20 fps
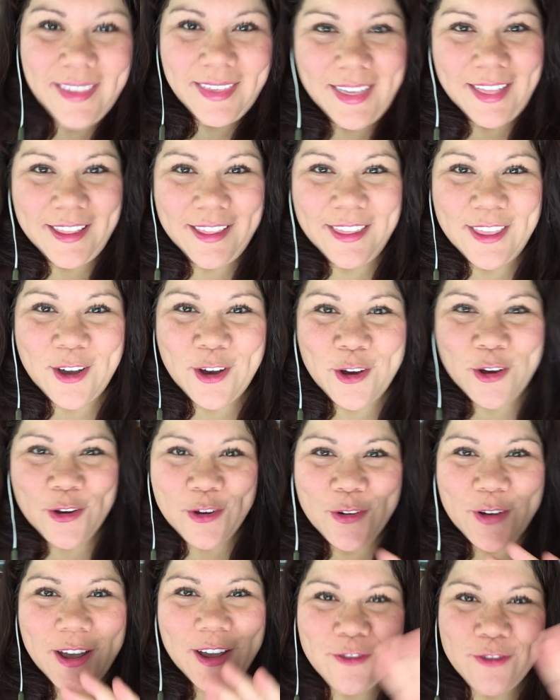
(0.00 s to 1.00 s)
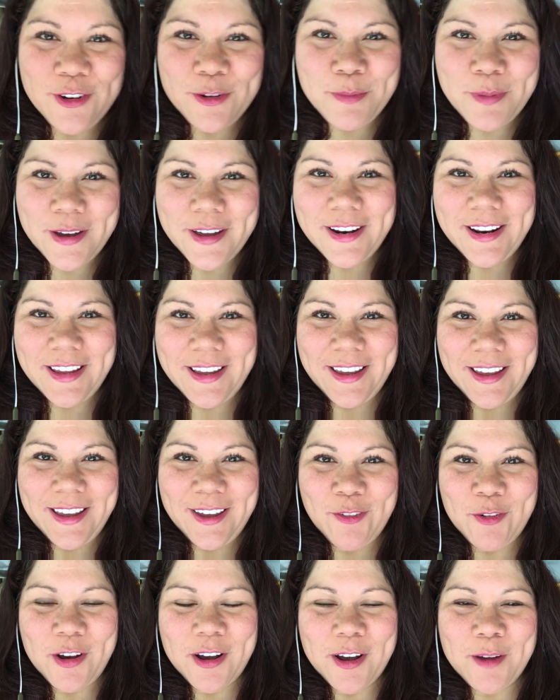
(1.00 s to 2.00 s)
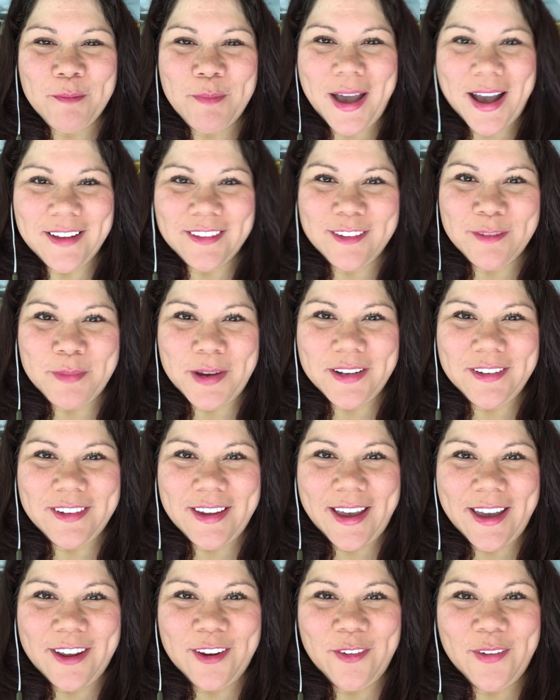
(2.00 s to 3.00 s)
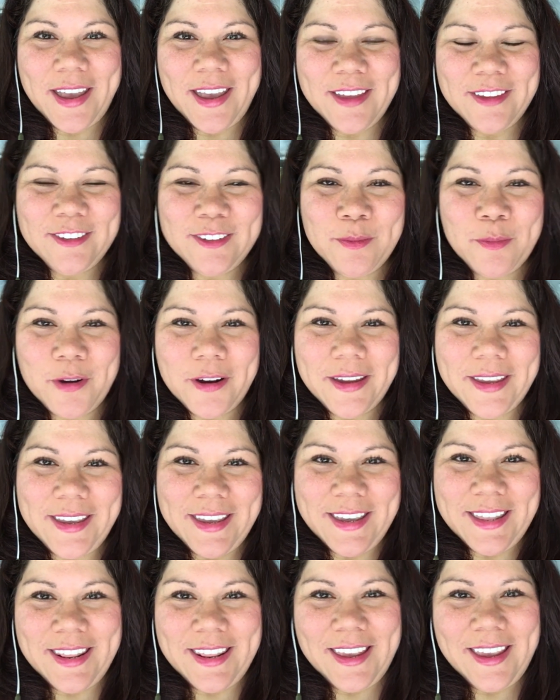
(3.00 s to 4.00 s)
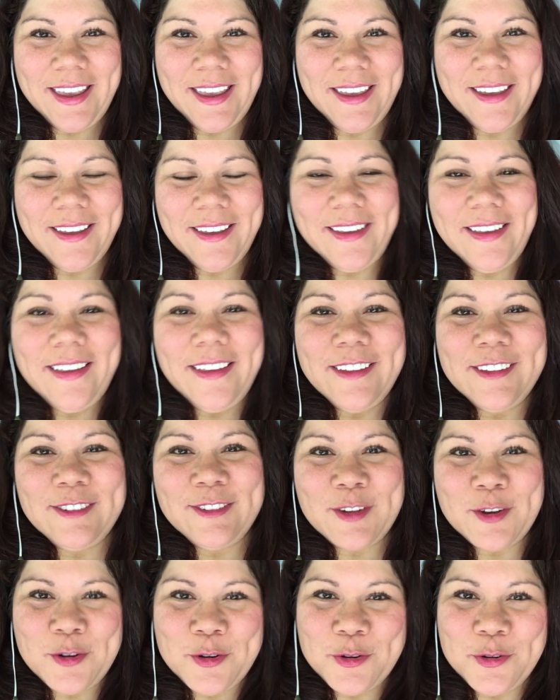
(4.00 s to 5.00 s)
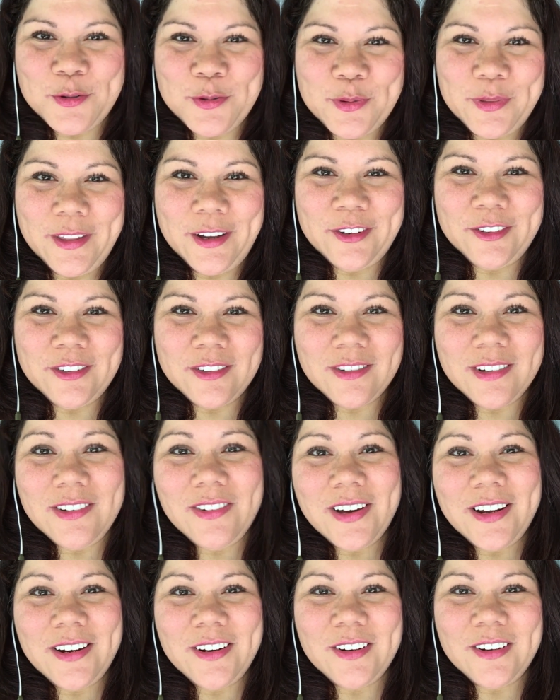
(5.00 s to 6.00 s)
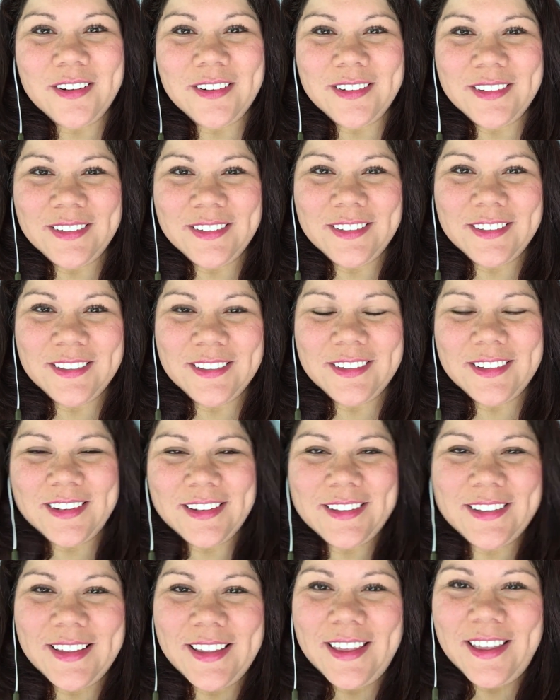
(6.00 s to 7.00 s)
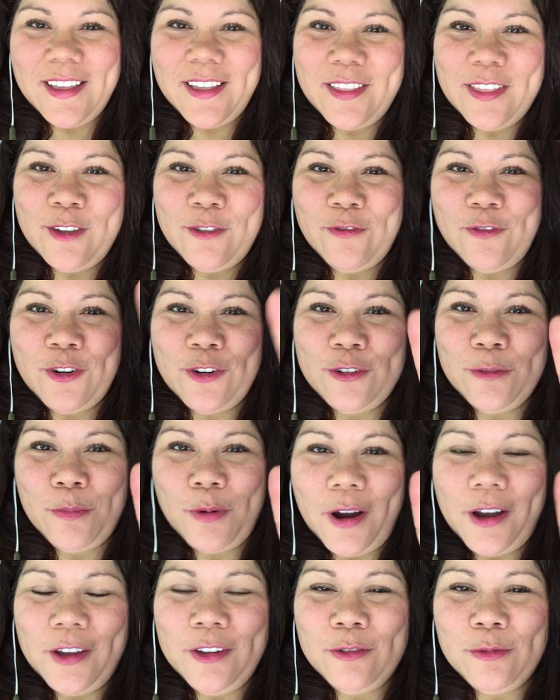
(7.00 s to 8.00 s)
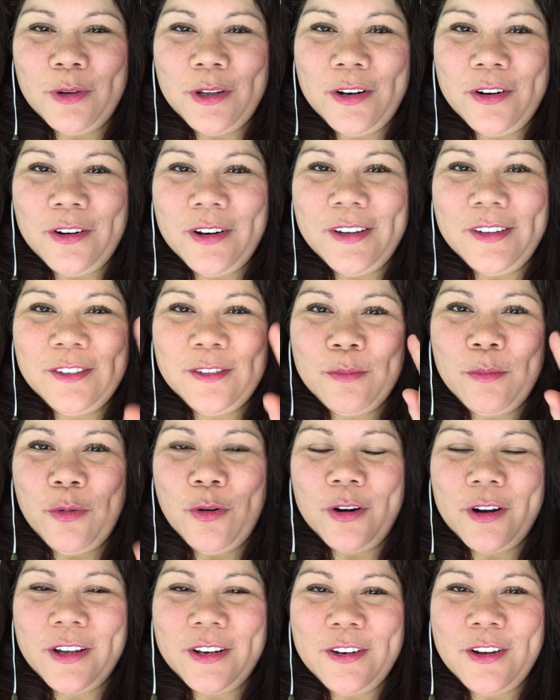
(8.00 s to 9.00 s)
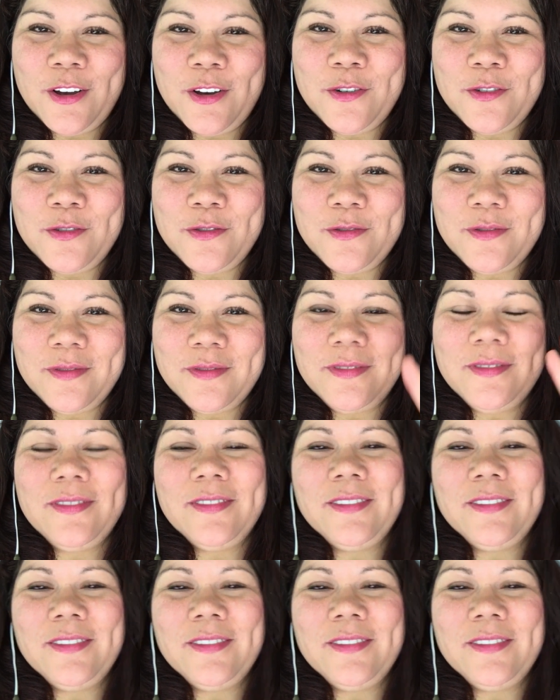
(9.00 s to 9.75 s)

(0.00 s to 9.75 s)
Hello everybody, welcome back to my channel ASMR Kitty. So there's three winners. The first prize winner is Morgan Tone,